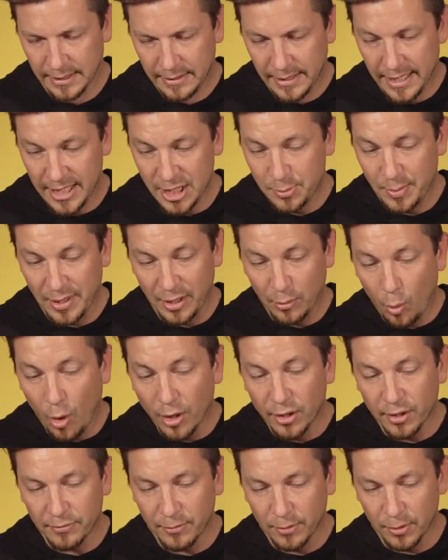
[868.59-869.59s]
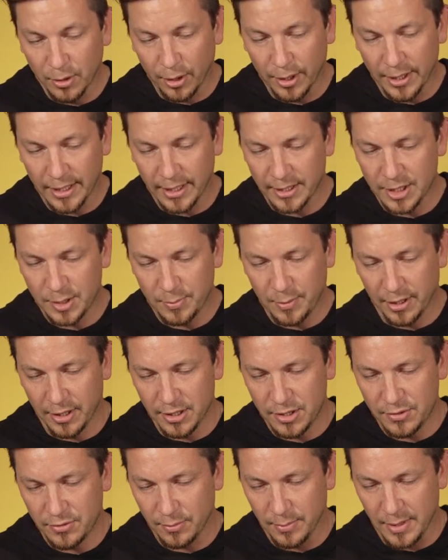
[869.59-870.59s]
It has been a wonderful learning
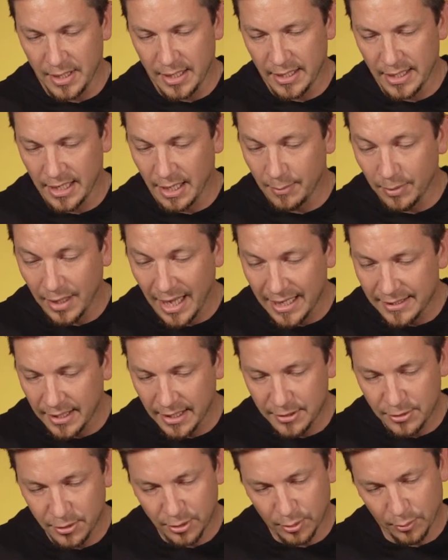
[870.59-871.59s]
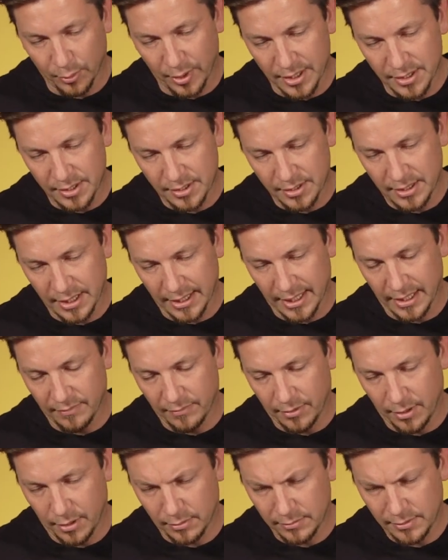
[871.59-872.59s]
experience for me, and I'm glad that I took the risk to get
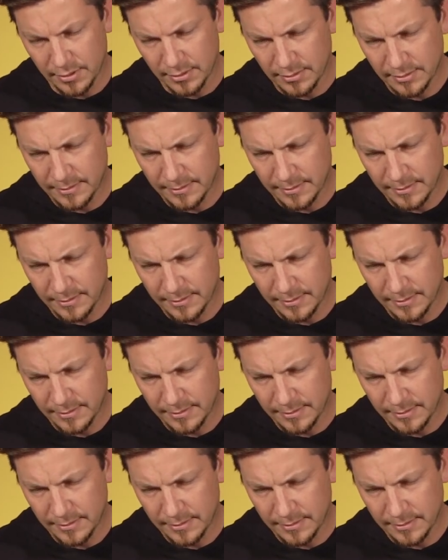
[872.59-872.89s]
involved.